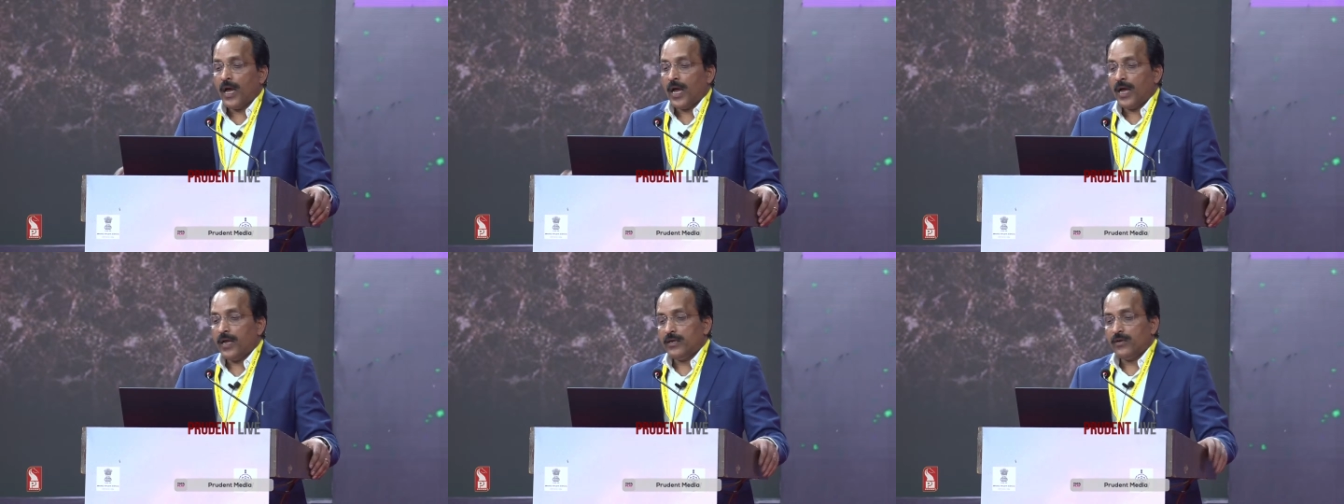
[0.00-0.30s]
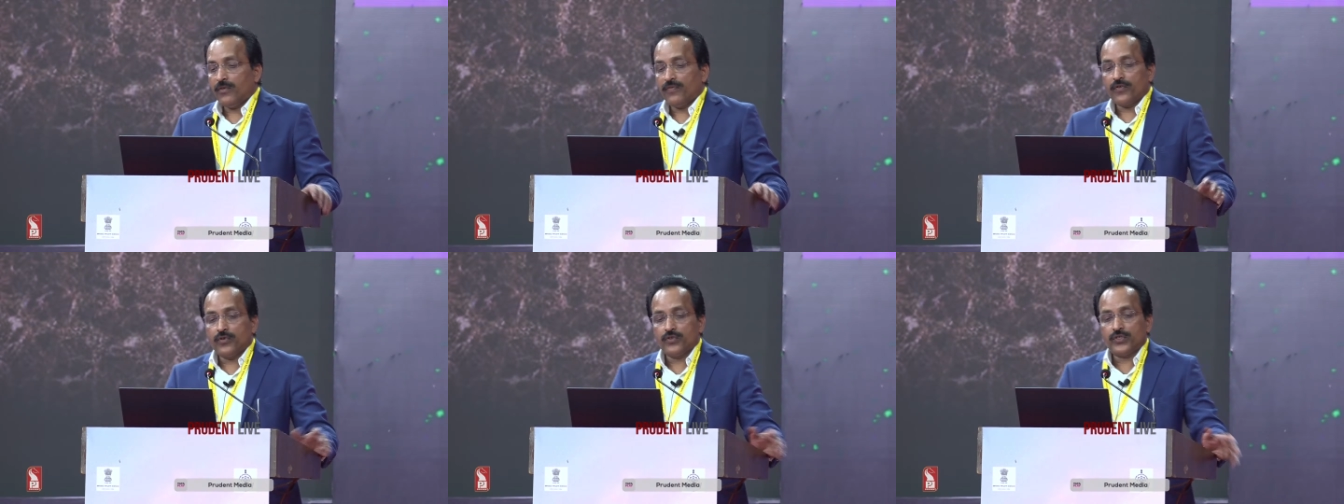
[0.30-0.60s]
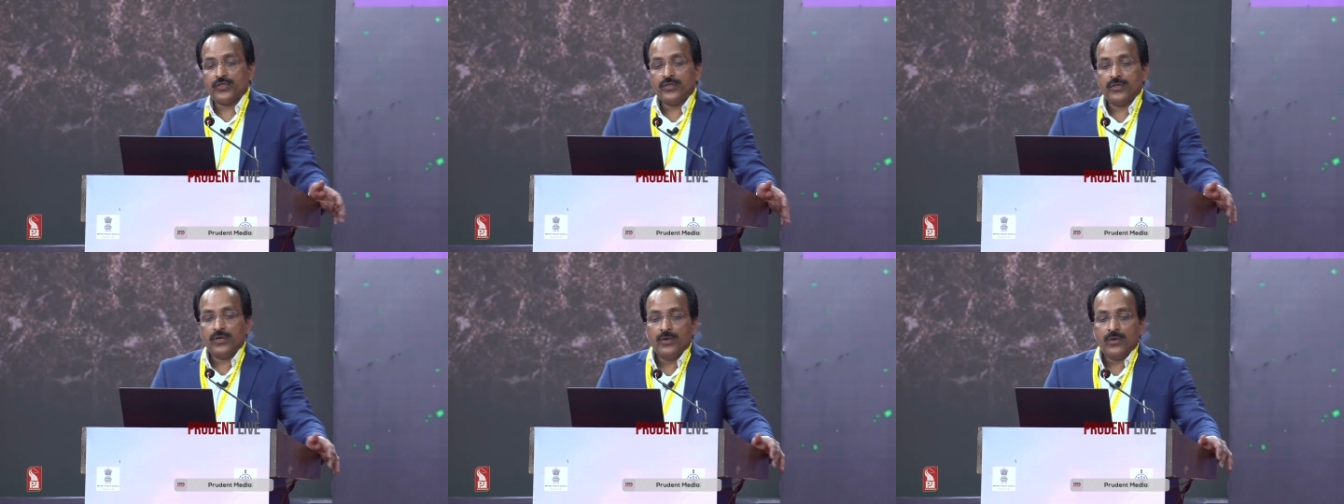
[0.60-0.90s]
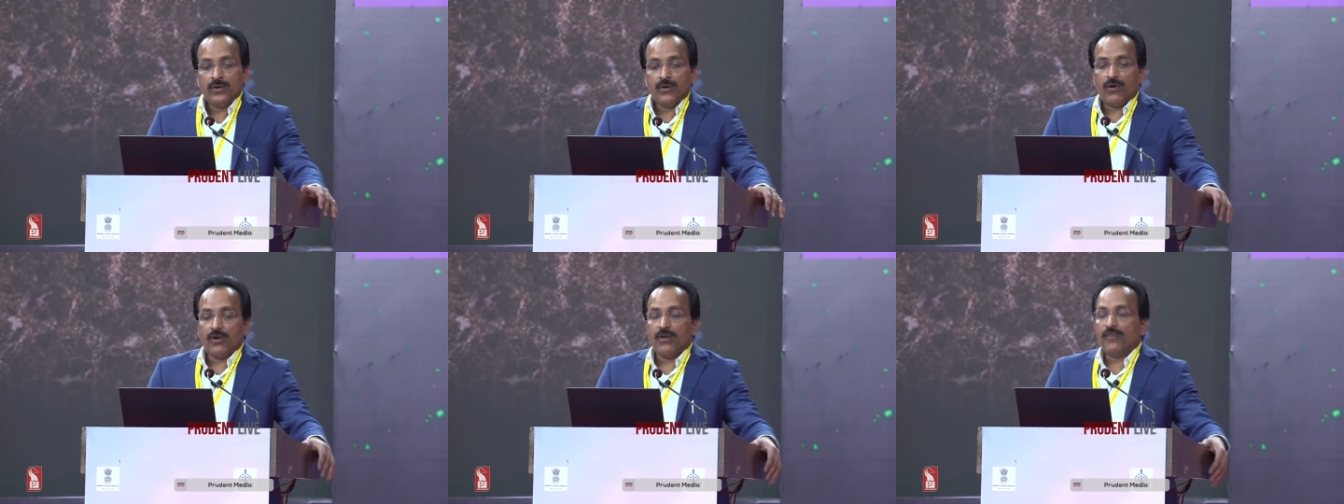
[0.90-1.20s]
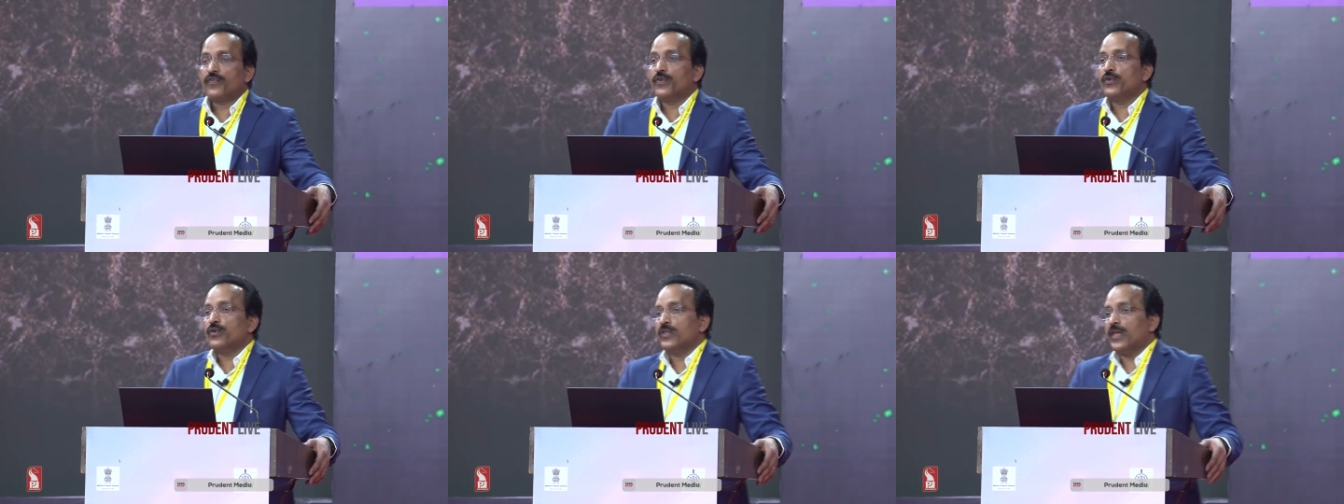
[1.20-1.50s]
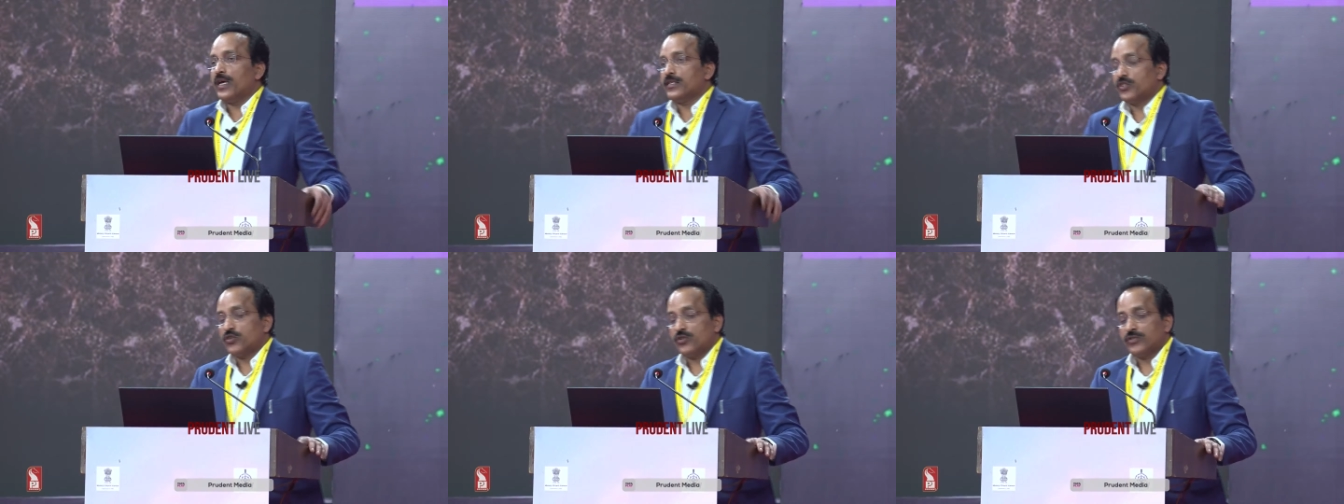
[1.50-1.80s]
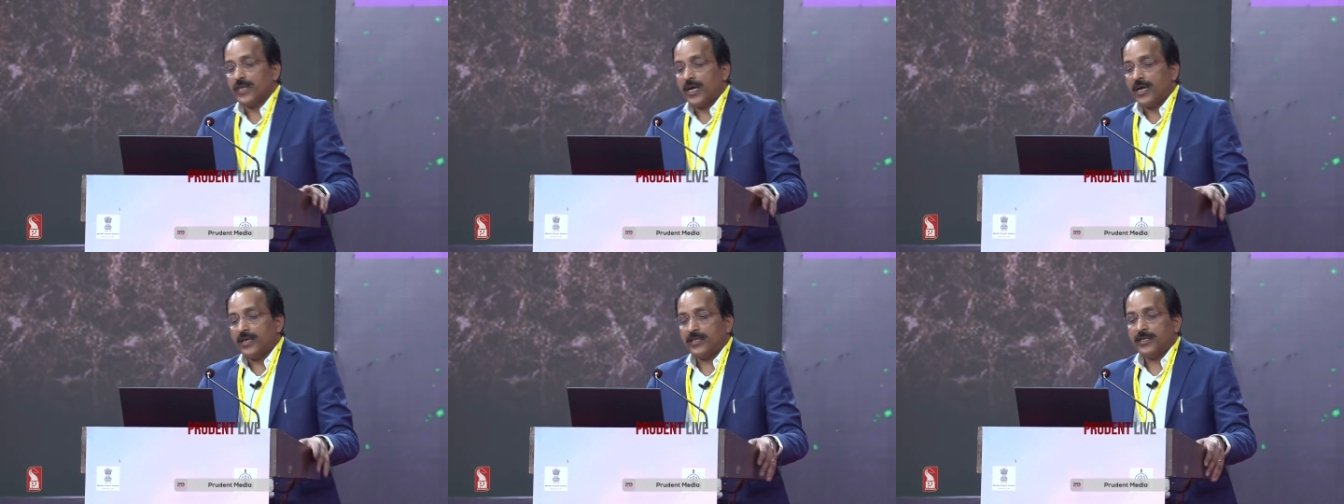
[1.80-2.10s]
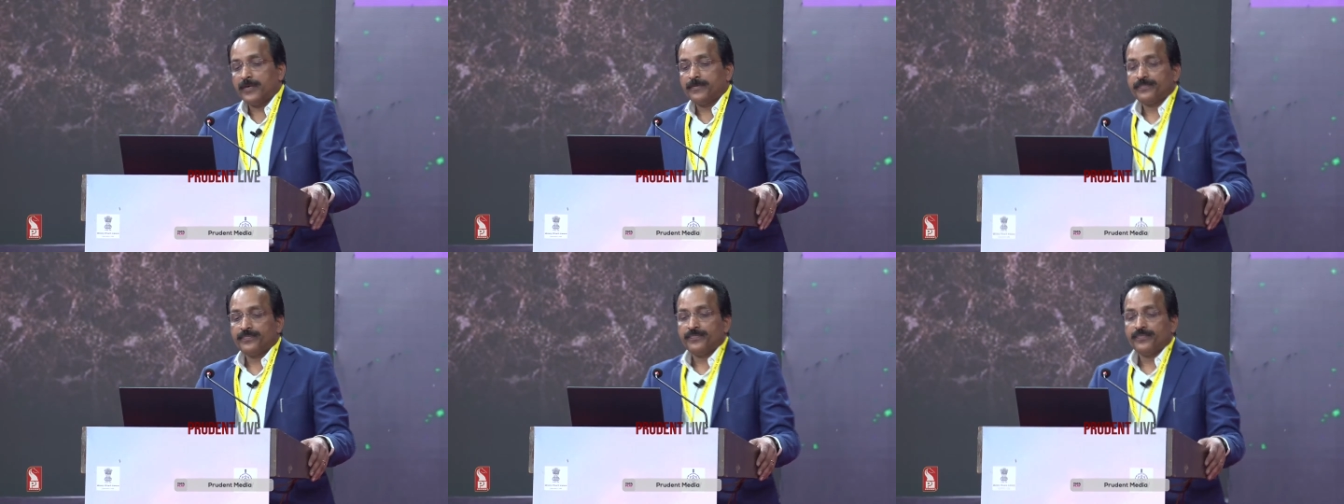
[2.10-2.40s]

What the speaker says: And of course, all of you know the AstroSat.